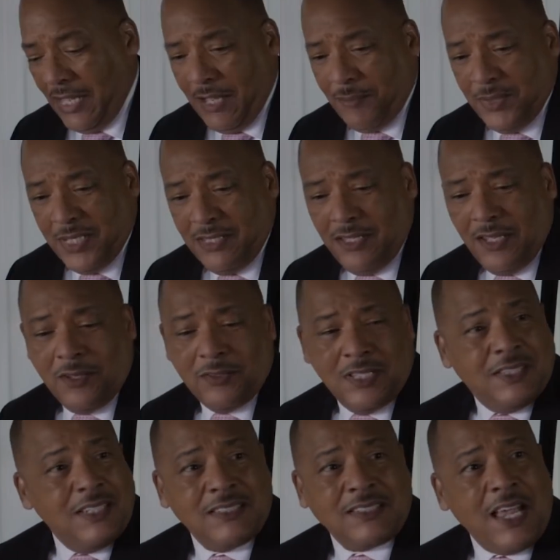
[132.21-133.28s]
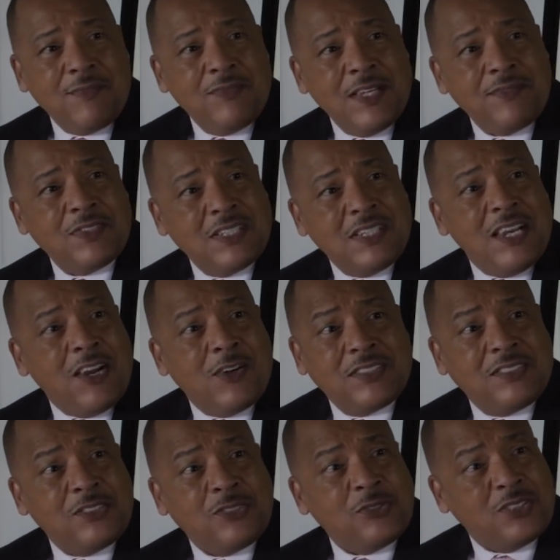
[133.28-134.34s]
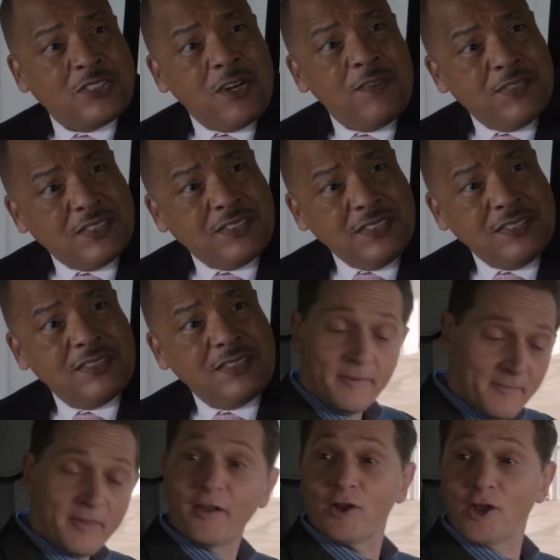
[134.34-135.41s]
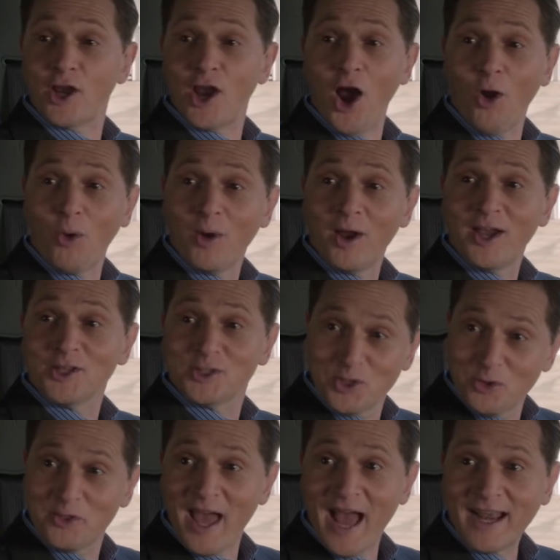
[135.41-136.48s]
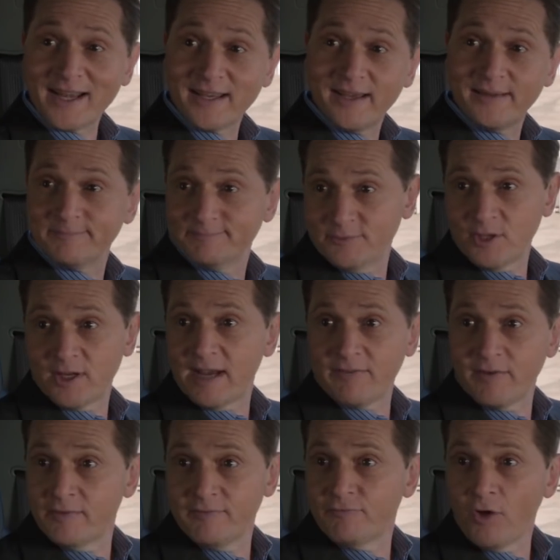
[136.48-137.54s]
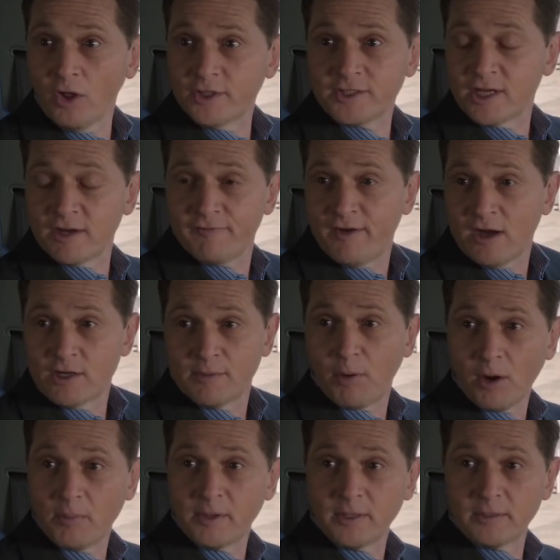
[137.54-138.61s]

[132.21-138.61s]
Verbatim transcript: mean, the only things I have left to cut are essential services. There you go. Do that. You can have a volunteer fire department